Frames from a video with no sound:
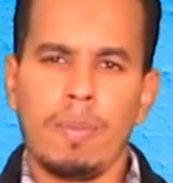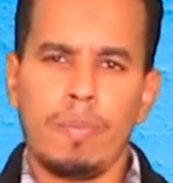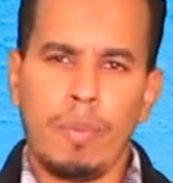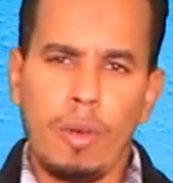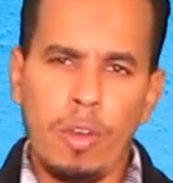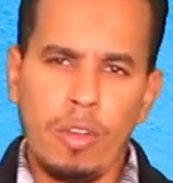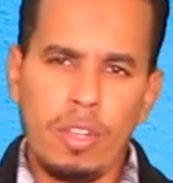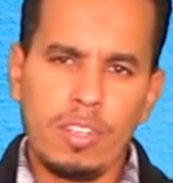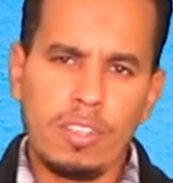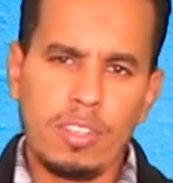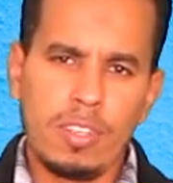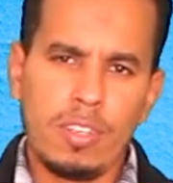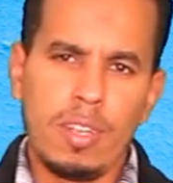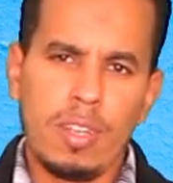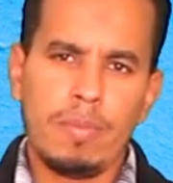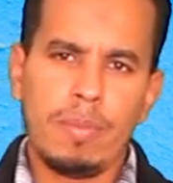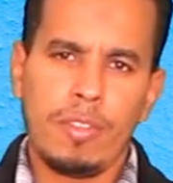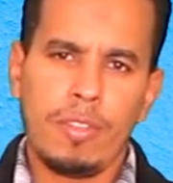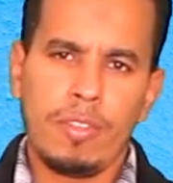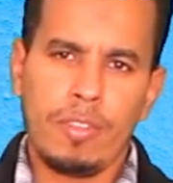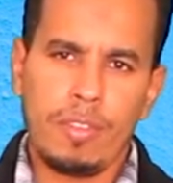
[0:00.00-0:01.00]
Point
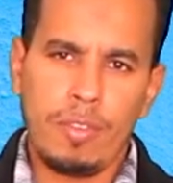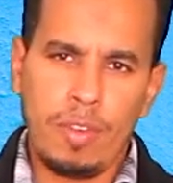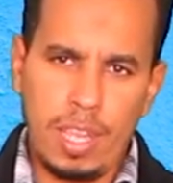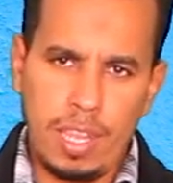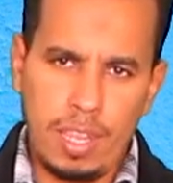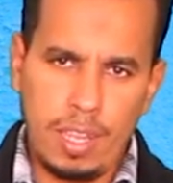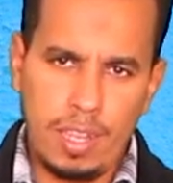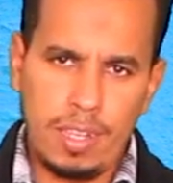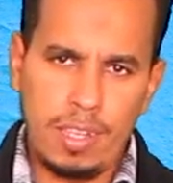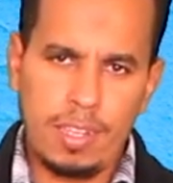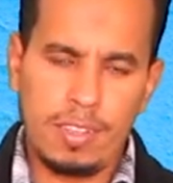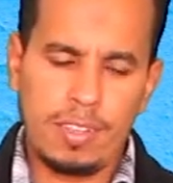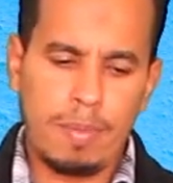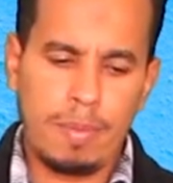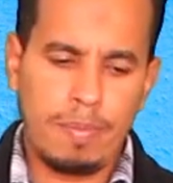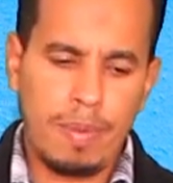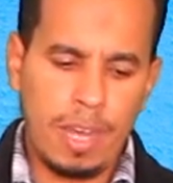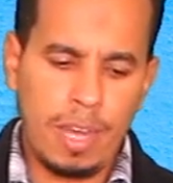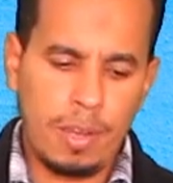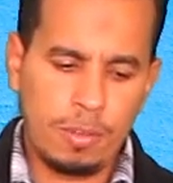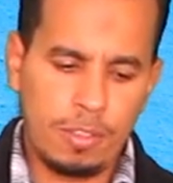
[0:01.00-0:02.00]
number 3 is
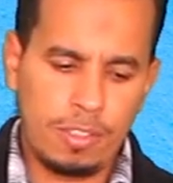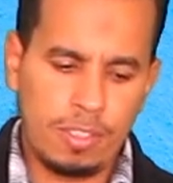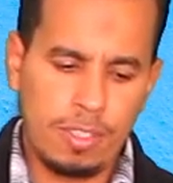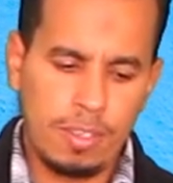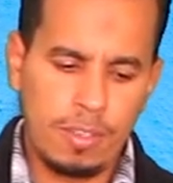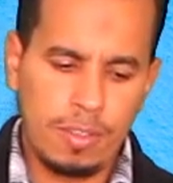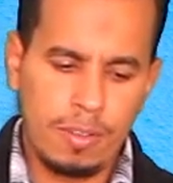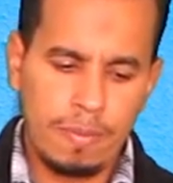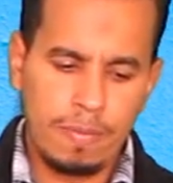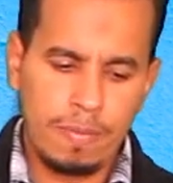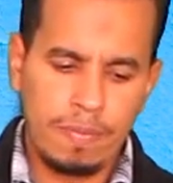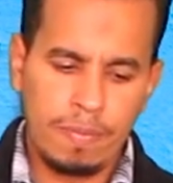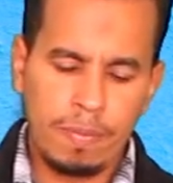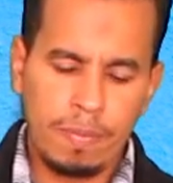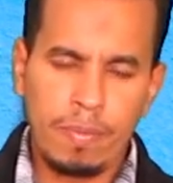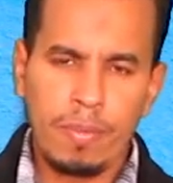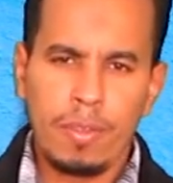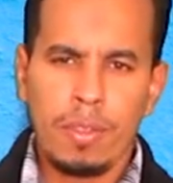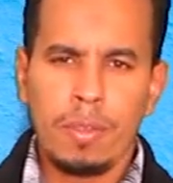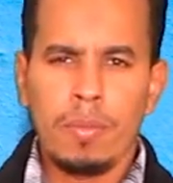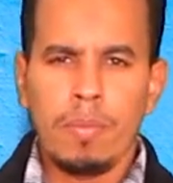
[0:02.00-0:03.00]
about
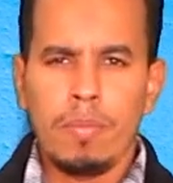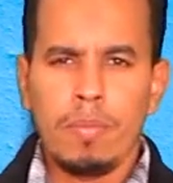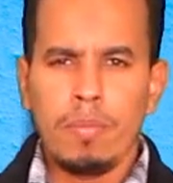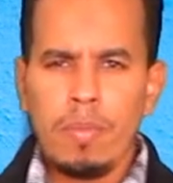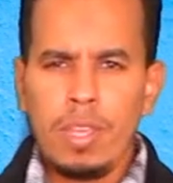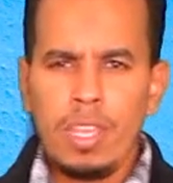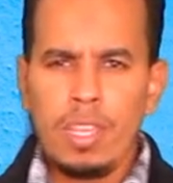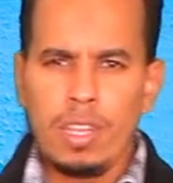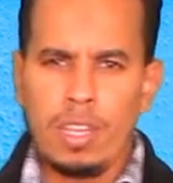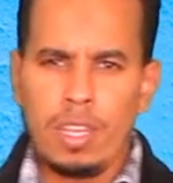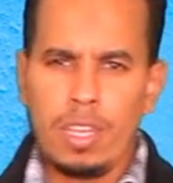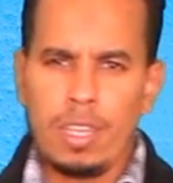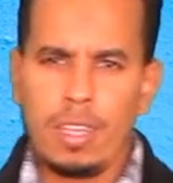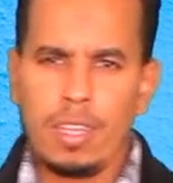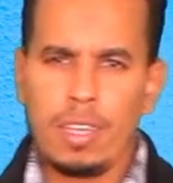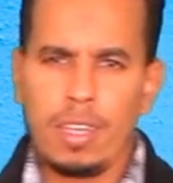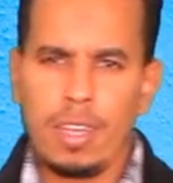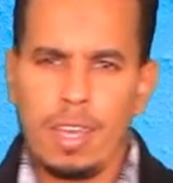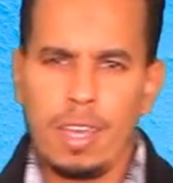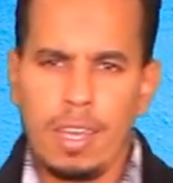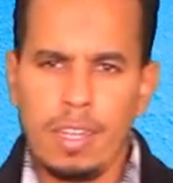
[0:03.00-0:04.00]

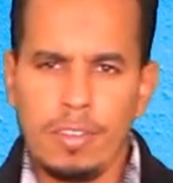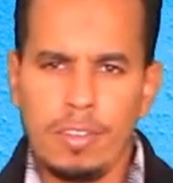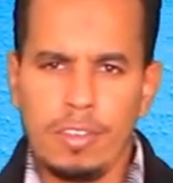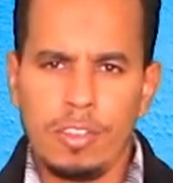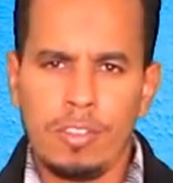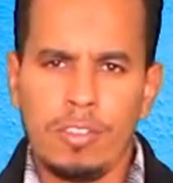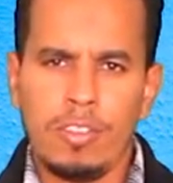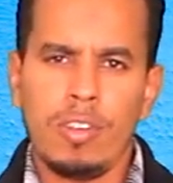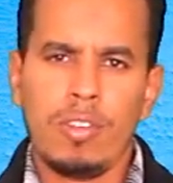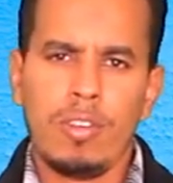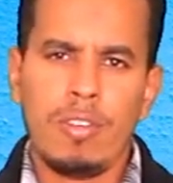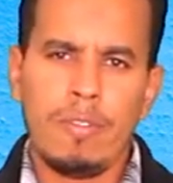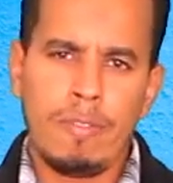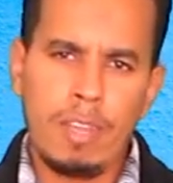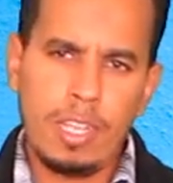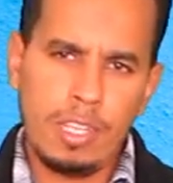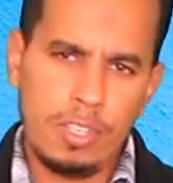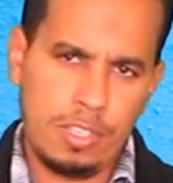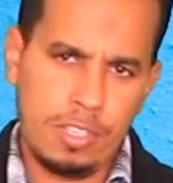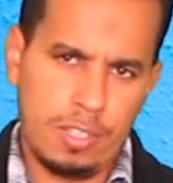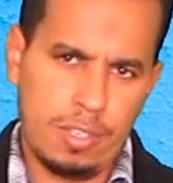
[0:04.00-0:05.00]
meaning and
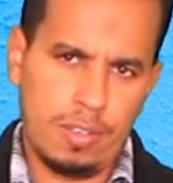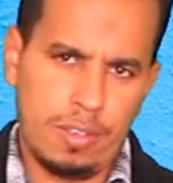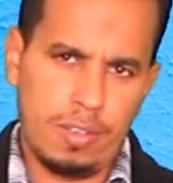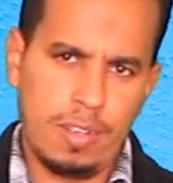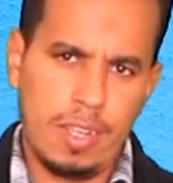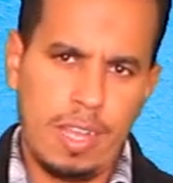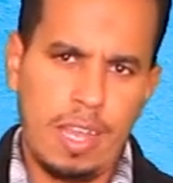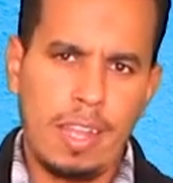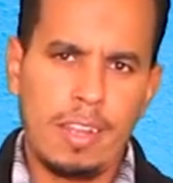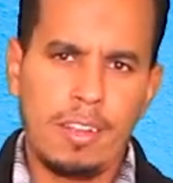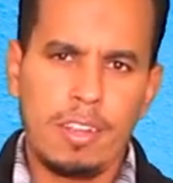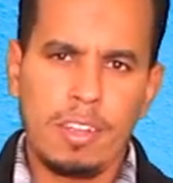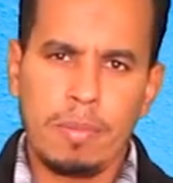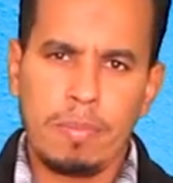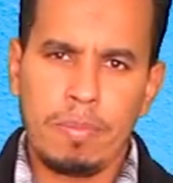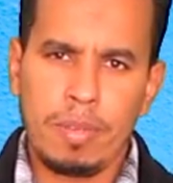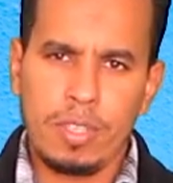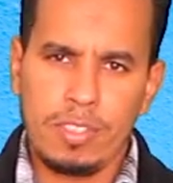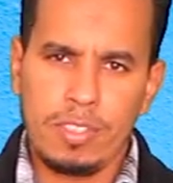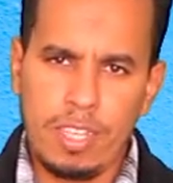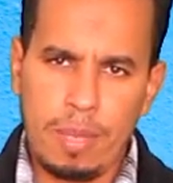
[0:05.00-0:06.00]
derivation and
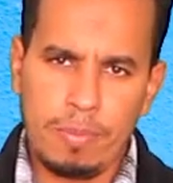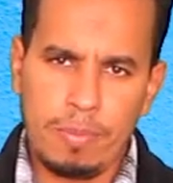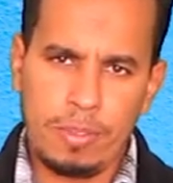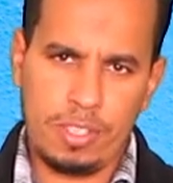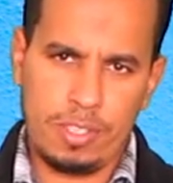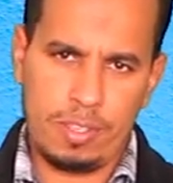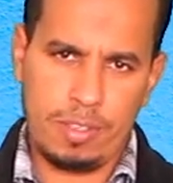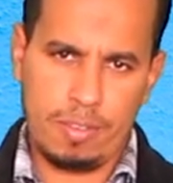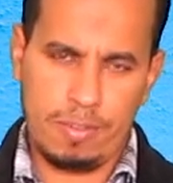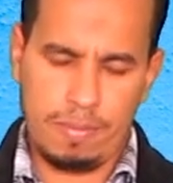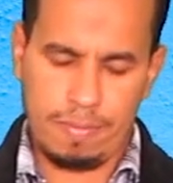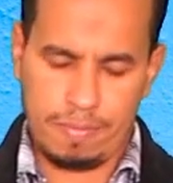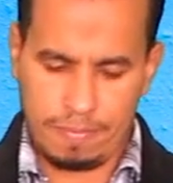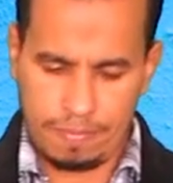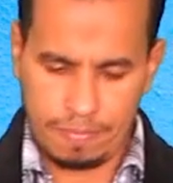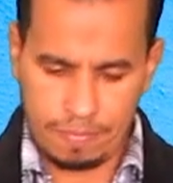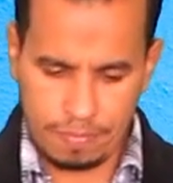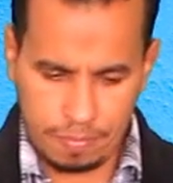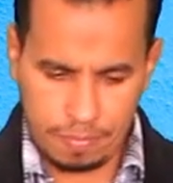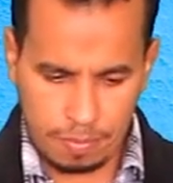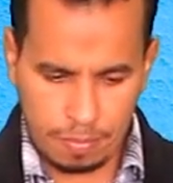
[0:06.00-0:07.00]
perception.
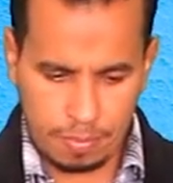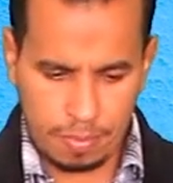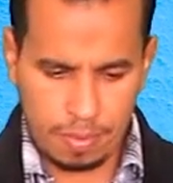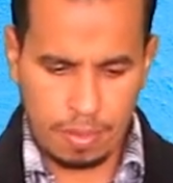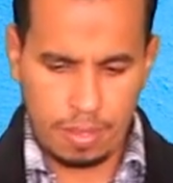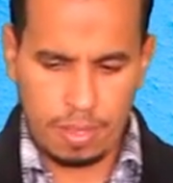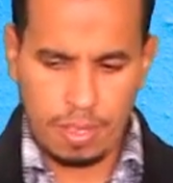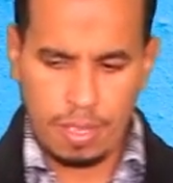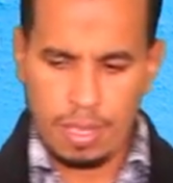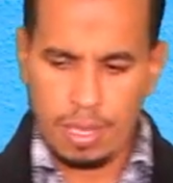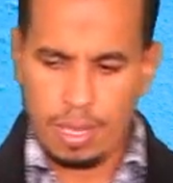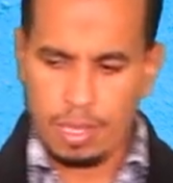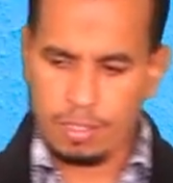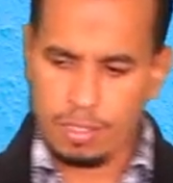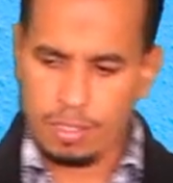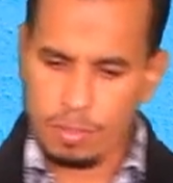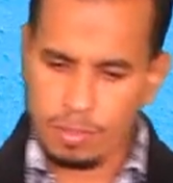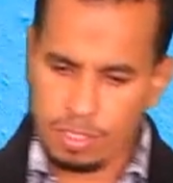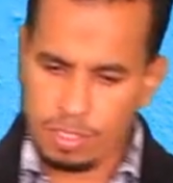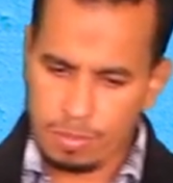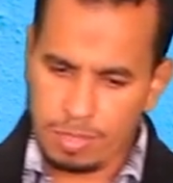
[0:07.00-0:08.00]
And
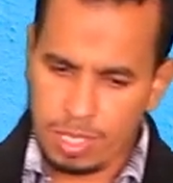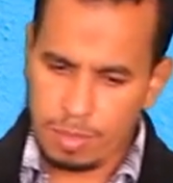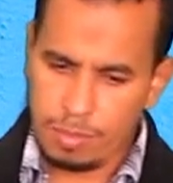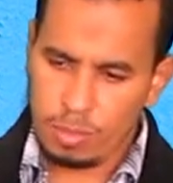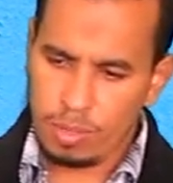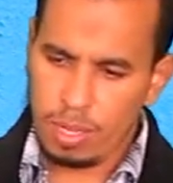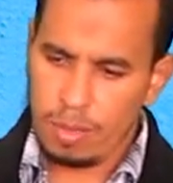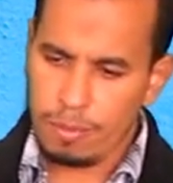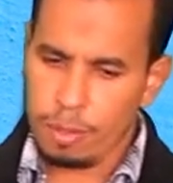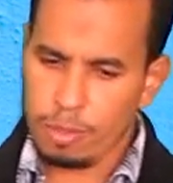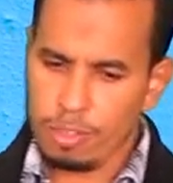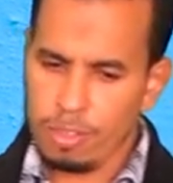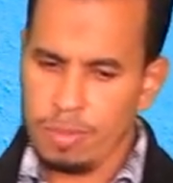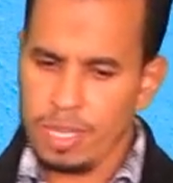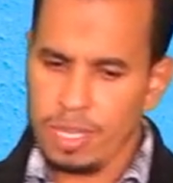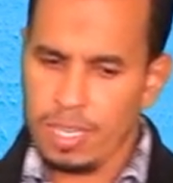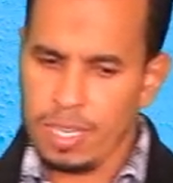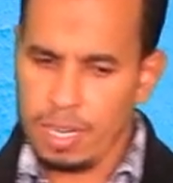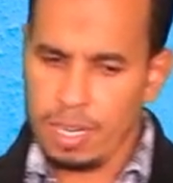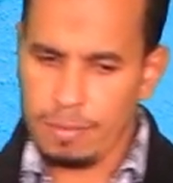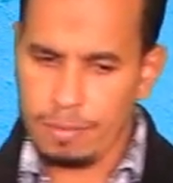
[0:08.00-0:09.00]
so sometimes we have got to be
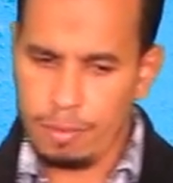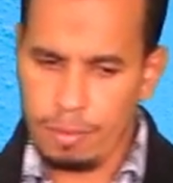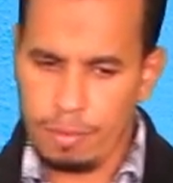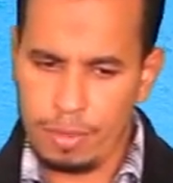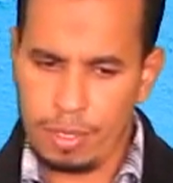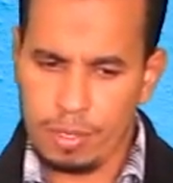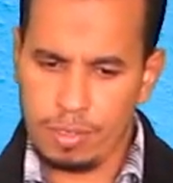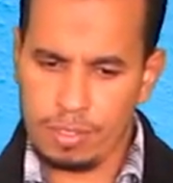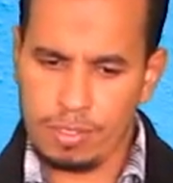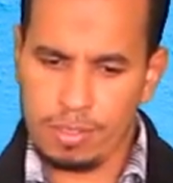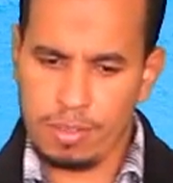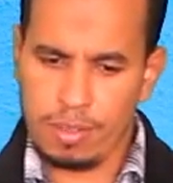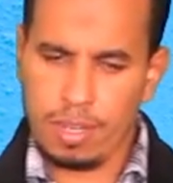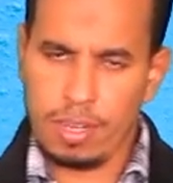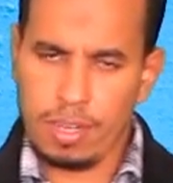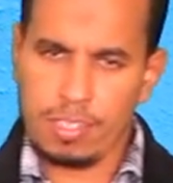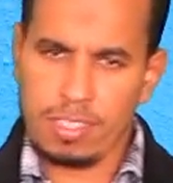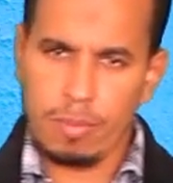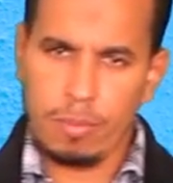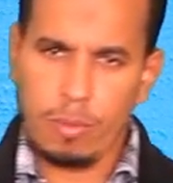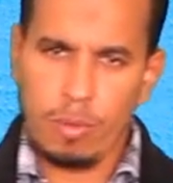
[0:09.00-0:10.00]
careful, because there
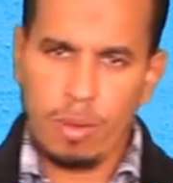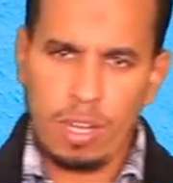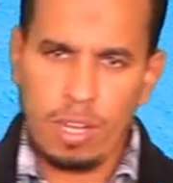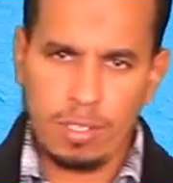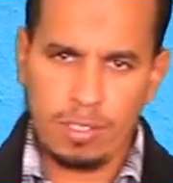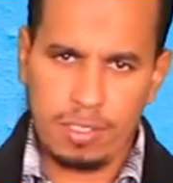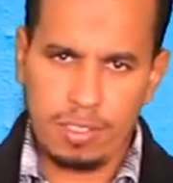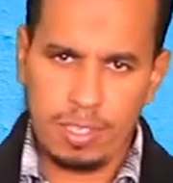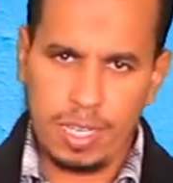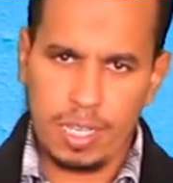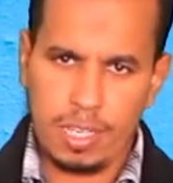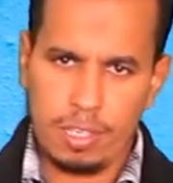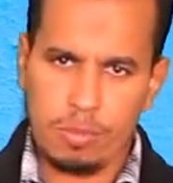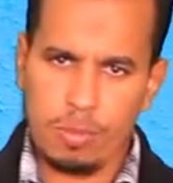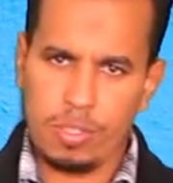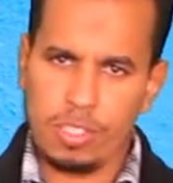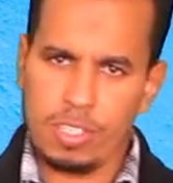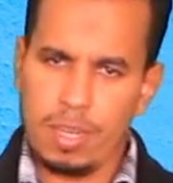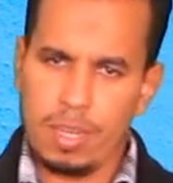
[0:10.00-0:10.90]
are some words in English